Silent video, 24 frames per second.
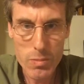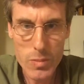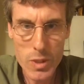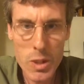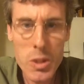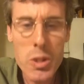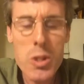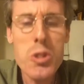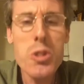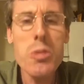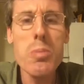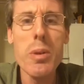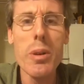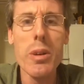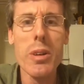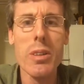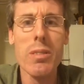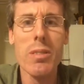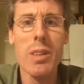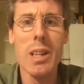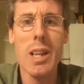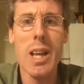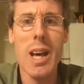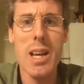the spirit of
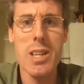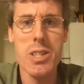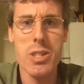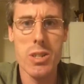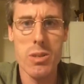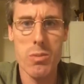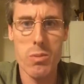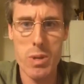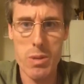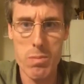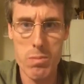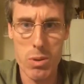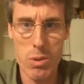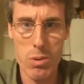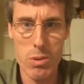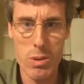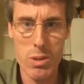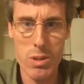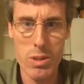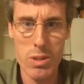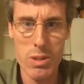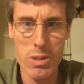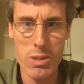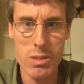Elijah
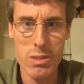reborn